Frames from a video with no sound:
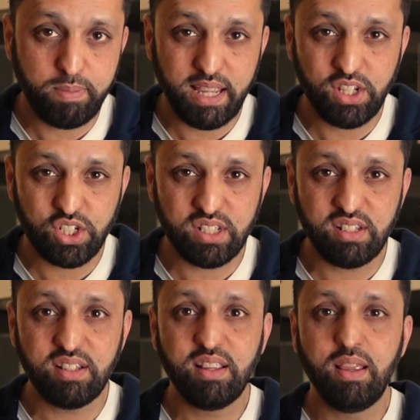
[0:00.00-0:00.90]

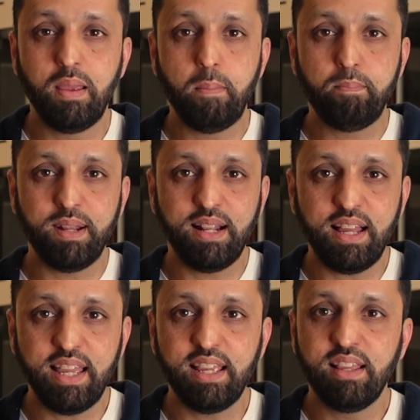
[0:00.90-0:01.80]
patient,
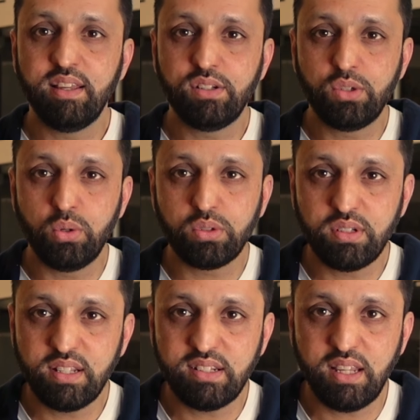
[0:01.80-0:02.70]
polite, talk to
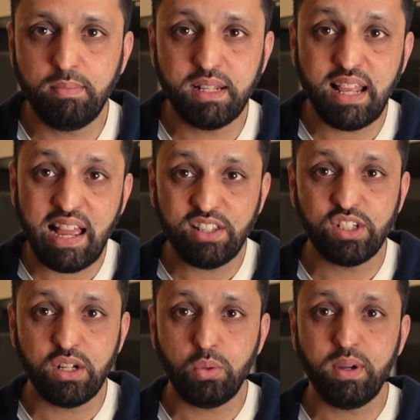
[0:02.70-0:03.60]
the team in an
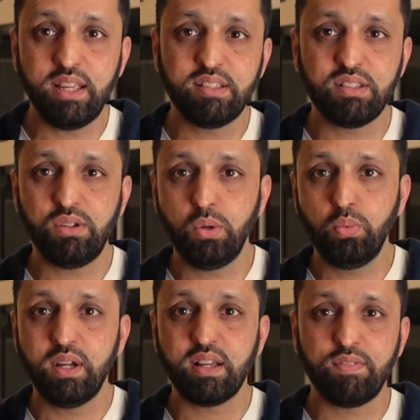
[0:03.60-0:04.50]
agile way so you
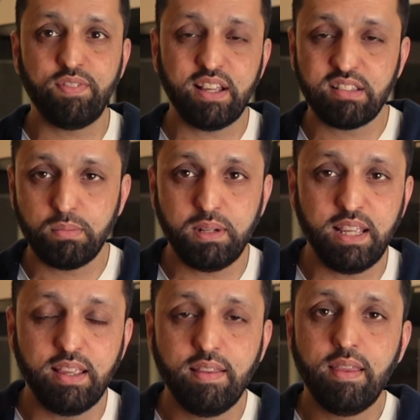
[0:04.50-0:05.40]
work flexibly.